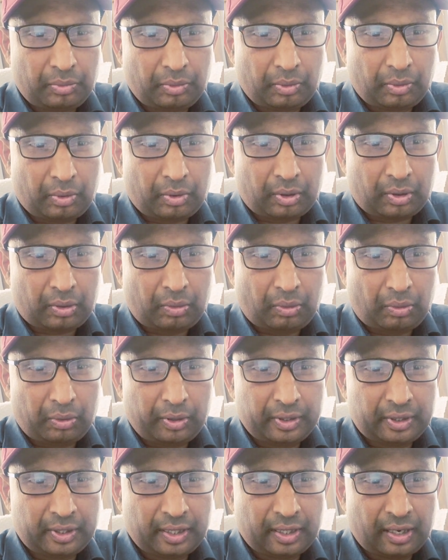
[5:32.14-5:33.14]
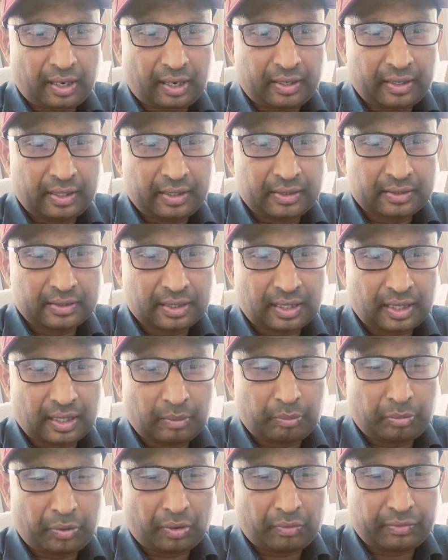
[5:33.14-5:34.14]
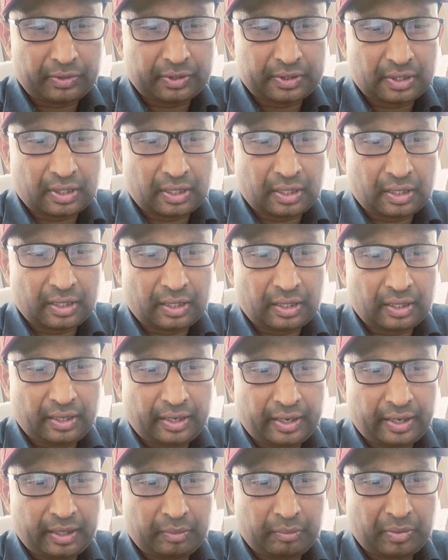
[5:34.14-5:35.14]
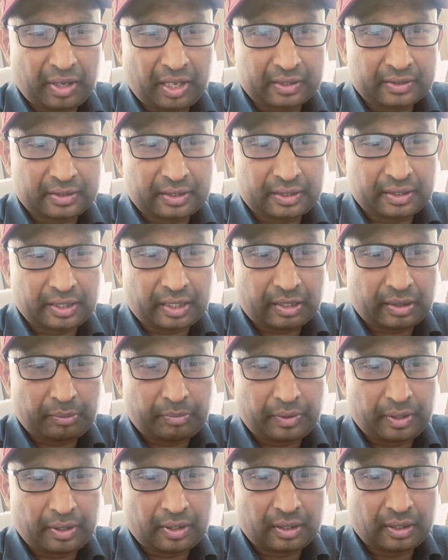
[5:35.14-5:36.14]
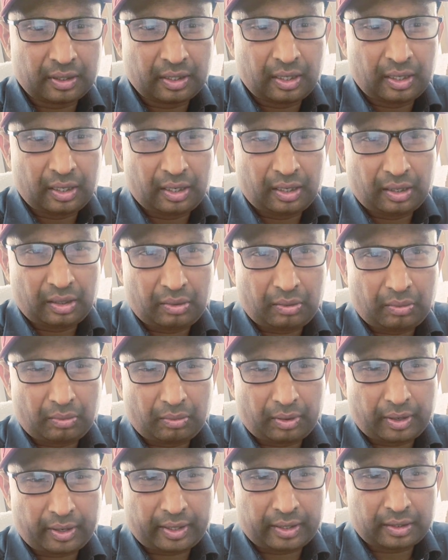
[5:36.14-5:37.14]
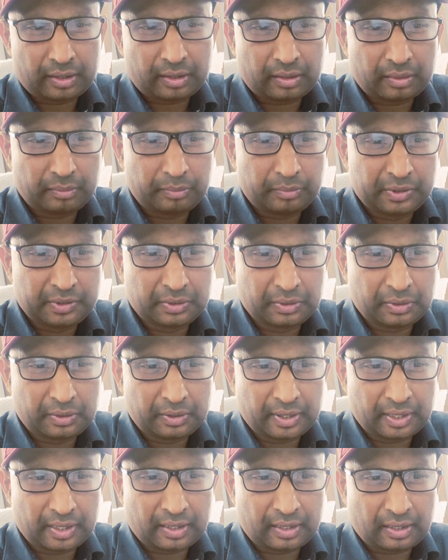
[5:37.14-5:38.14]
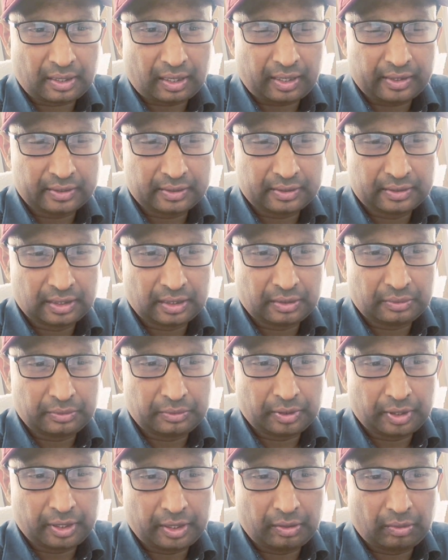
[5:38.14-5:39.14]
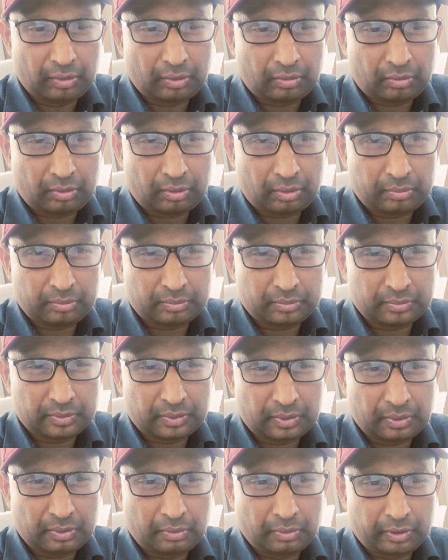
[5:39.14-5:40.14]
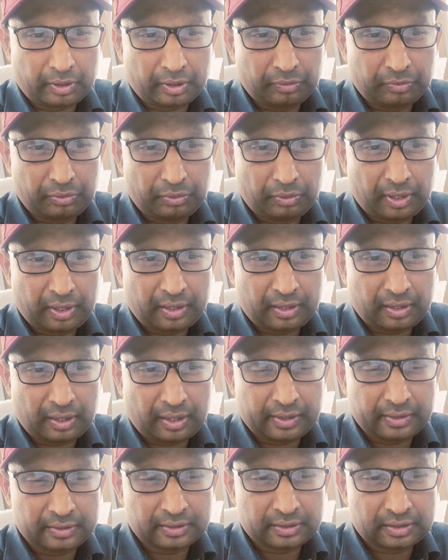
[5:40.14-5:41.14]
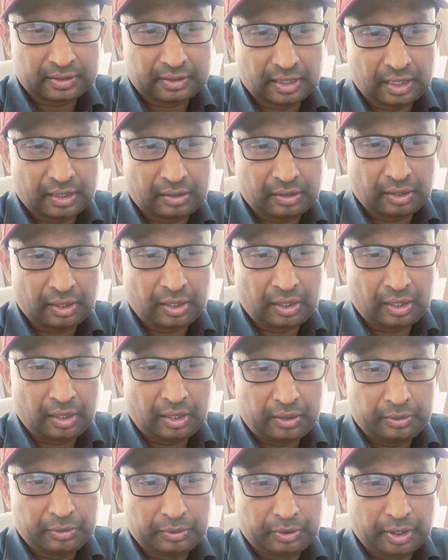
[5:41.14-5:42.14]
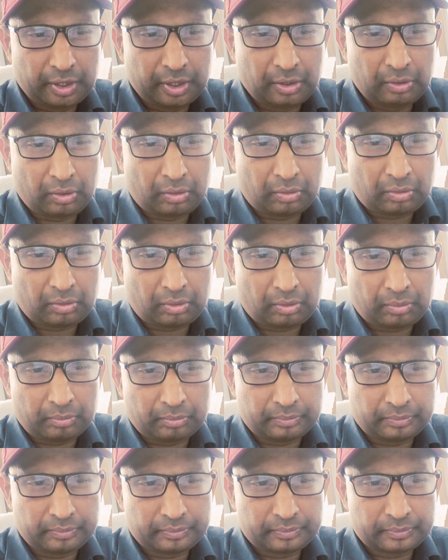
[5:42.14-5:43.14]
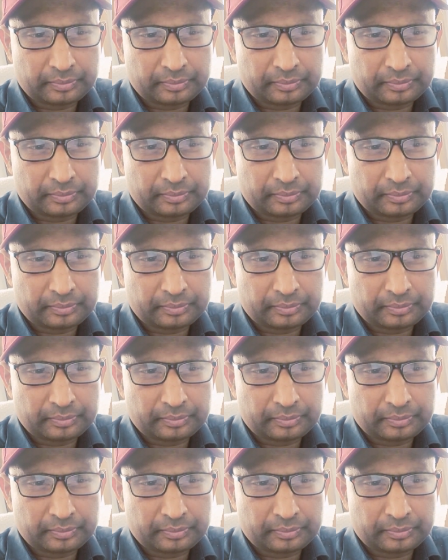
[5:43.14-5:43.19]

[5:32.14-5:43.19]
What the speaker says: For quality dry ice and professional grade blasting equipment, contact Bijoy at icejetuae.com or info@icejetuae.com.